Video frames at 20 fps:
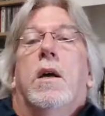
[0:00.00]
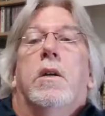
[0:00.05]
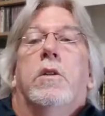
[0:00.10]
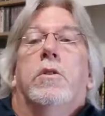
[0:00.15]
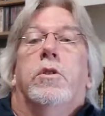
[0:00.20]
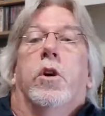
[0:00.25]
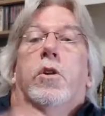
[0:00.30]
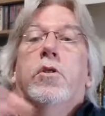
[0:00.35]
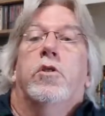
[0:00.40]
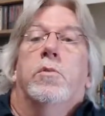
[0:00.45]

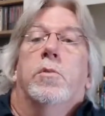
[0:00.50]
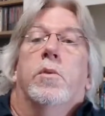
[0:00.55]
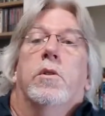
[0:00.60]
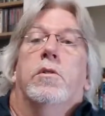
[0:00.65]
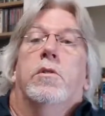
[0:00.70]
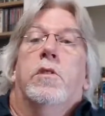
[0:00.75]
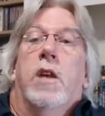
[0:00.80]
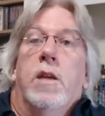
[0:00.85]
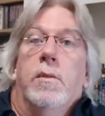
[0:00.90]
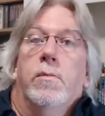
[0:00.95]
notable
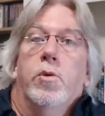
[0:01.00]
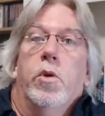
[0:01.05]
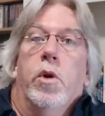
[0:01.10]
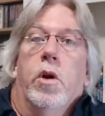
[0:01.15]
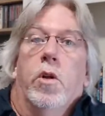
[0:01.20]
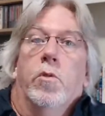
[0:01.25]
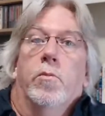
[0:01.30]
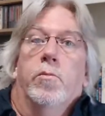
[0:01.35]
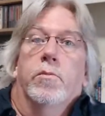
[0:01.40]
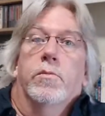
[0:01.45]
debut
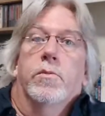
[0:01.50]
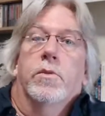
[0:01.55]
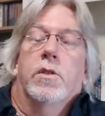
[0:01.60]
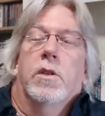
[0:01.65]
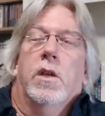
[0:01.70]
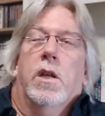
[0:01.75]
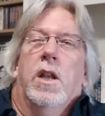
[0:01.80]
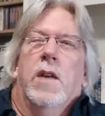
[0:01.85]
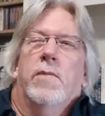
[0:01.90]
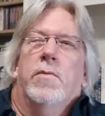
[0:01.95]
albums
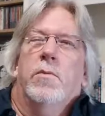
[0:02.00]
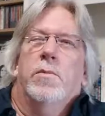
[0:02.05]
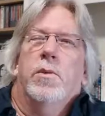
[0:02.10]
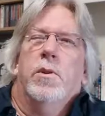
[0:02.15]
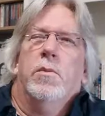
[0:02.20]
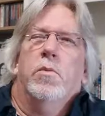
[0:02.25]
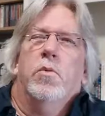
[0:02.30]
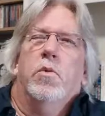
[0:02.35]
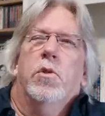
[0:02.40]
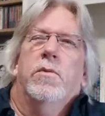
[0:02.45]
and have a
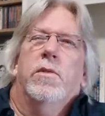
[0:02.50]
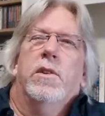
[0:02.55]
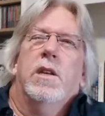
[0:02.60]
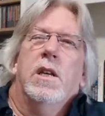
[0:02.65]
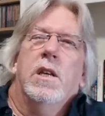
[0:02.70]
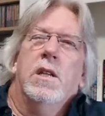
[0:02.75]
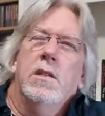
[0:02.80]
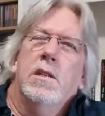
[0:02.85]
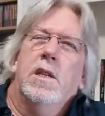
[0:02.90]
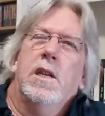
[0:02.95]
bit more of an
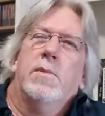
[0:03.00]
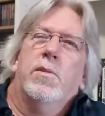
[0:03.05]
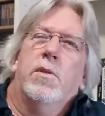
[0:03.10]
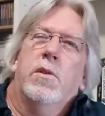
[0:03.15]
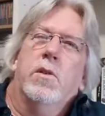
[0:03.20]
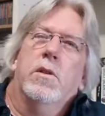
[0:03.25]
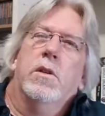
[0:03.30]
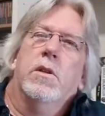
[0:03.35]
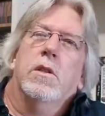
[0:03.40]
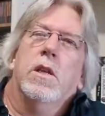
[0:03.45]
in-depth
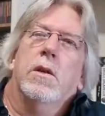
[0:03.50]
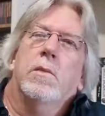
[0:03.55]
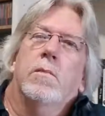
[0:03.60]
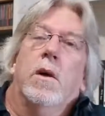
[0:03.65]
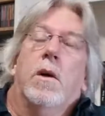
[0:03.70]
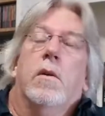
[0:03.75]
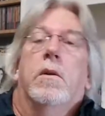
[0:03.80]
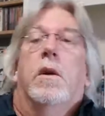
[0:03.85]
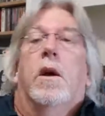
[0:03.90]
look at them.